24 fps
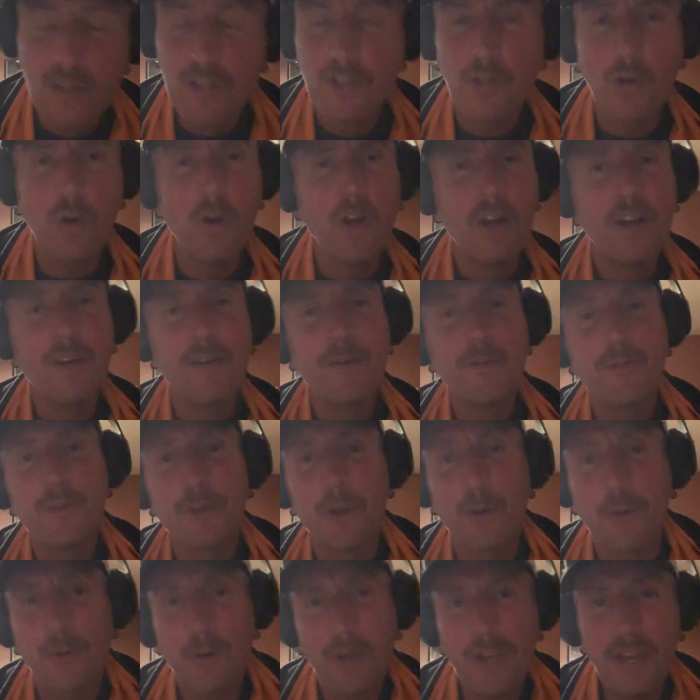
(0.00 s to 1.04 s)
So
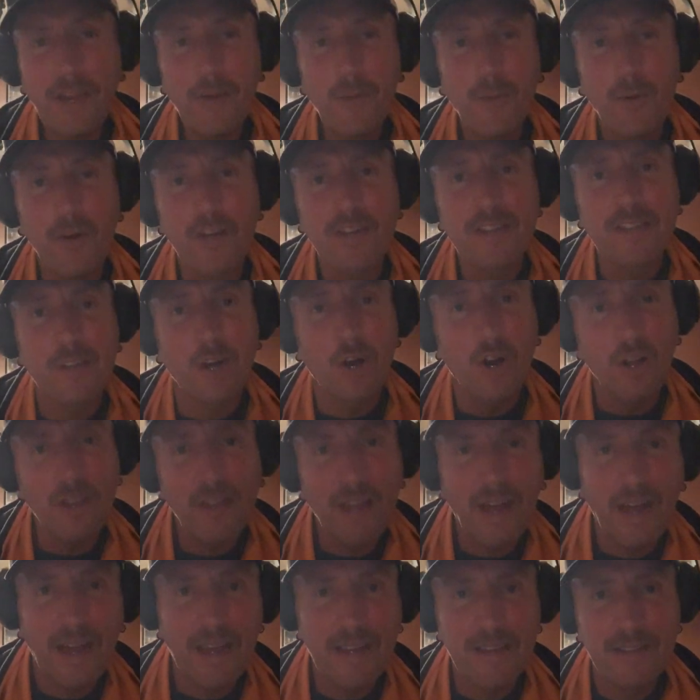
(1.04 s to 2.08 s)
Doreen works all
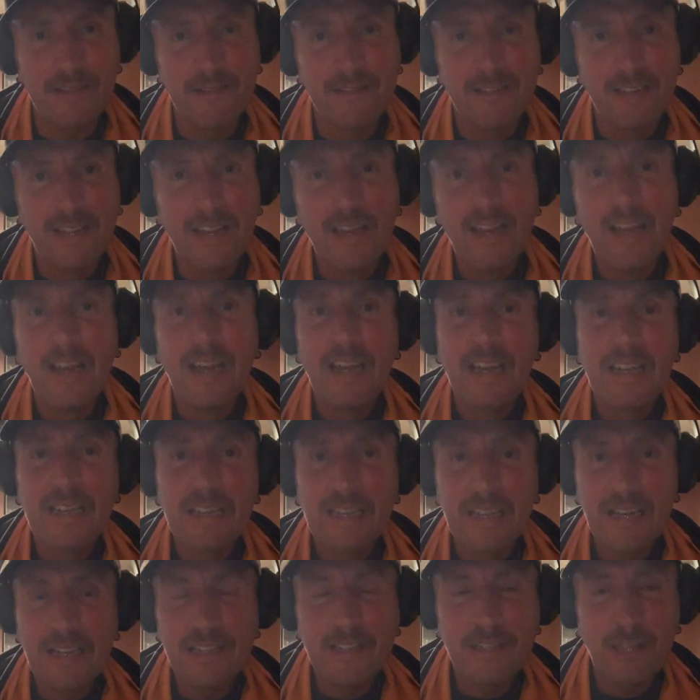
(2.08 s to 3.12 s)
night,
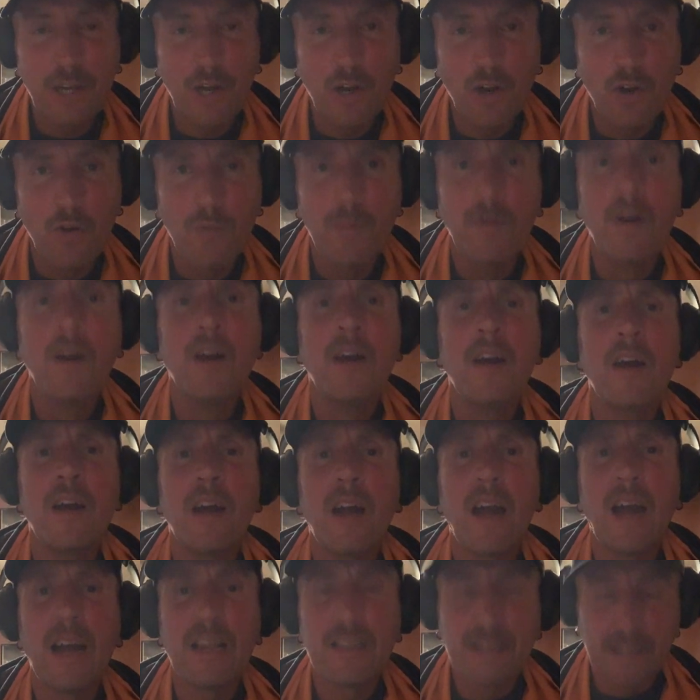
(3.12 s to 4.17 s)
gets home,
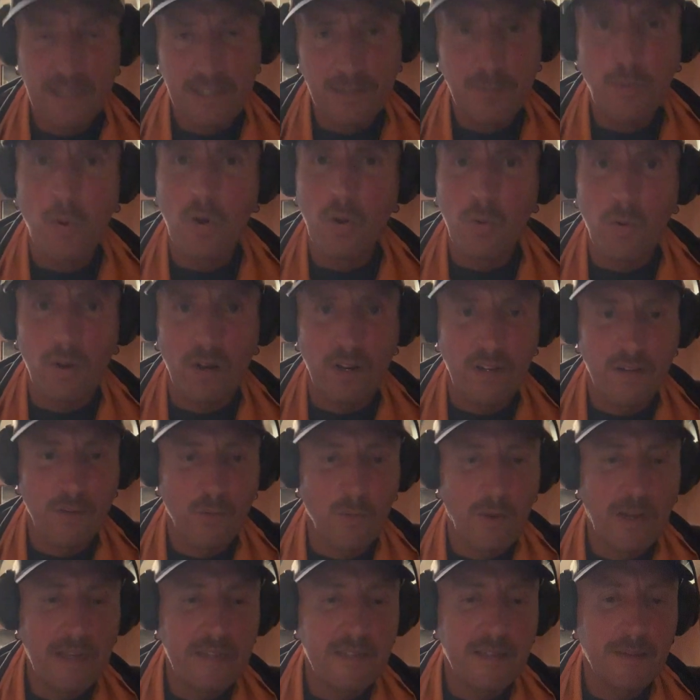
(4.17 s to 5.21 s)
and does more work.
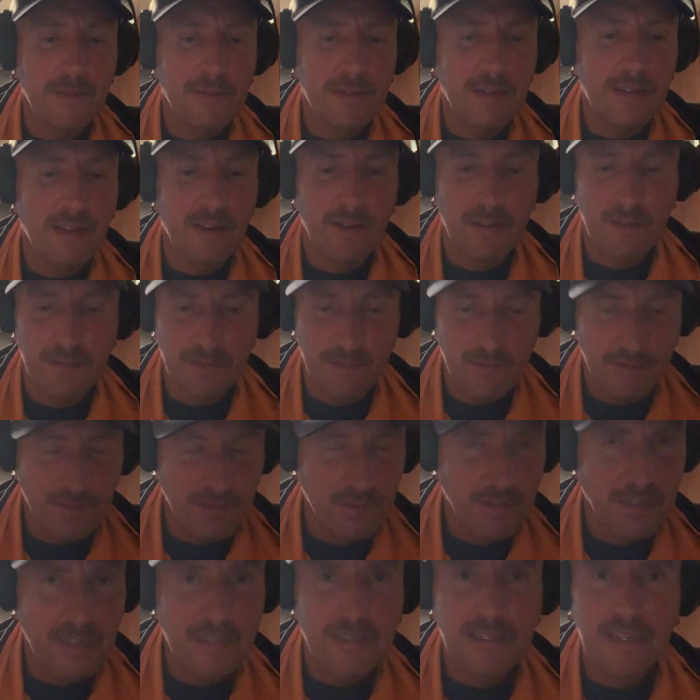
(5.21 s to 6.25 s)
Wakes up, or
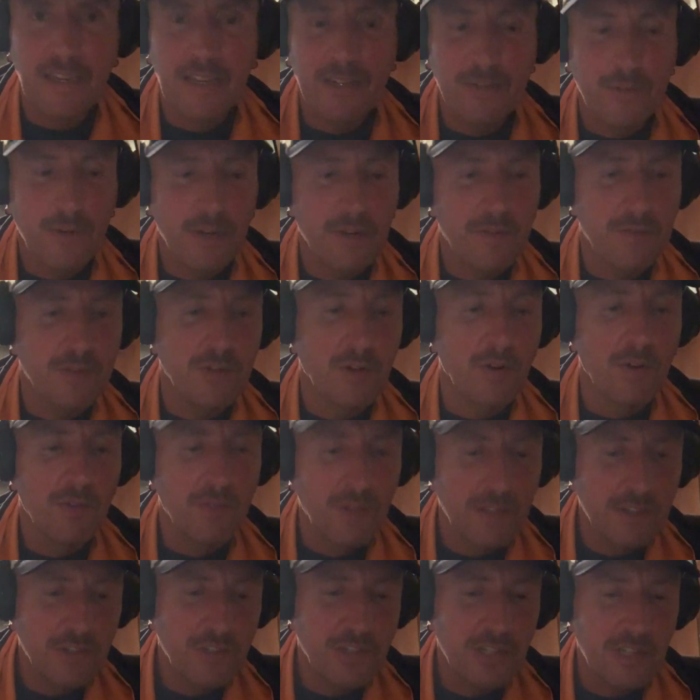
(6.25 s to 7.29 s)
gets the kids ready for school.
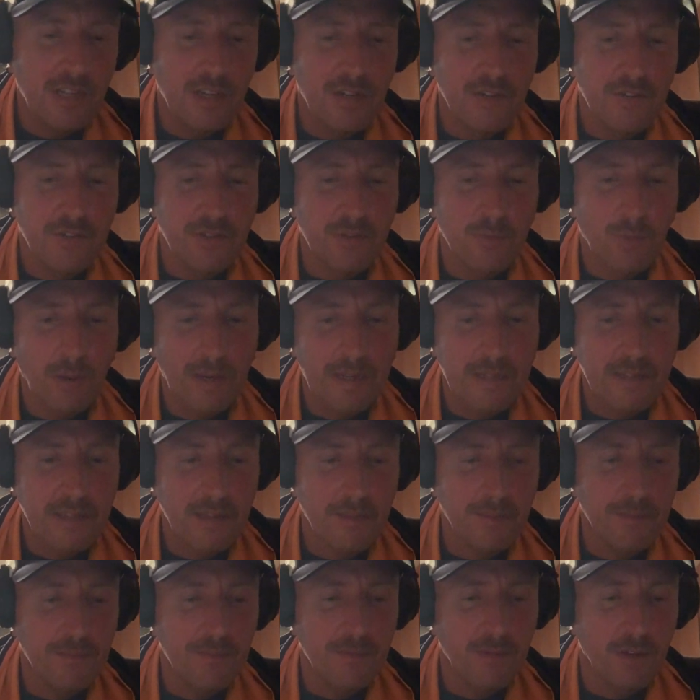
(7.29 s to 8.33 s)
Then she goes and wakes
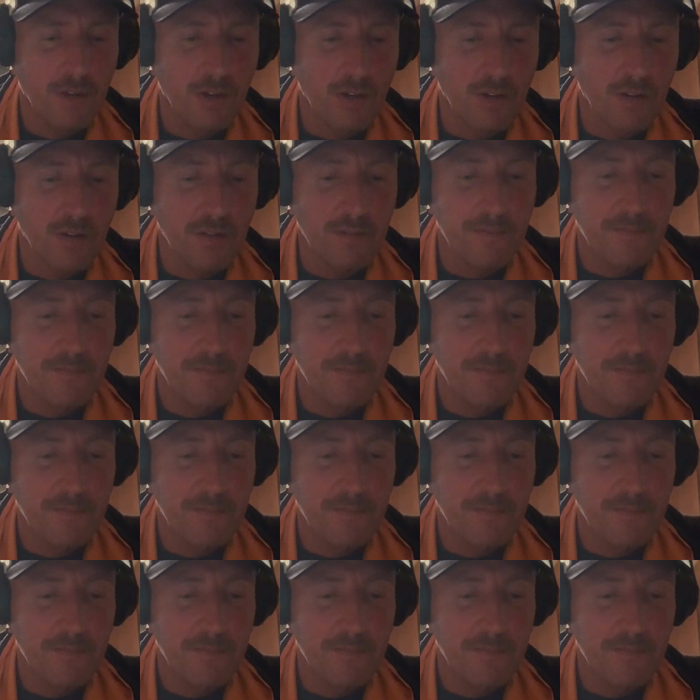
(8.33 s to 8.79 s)
up Earl.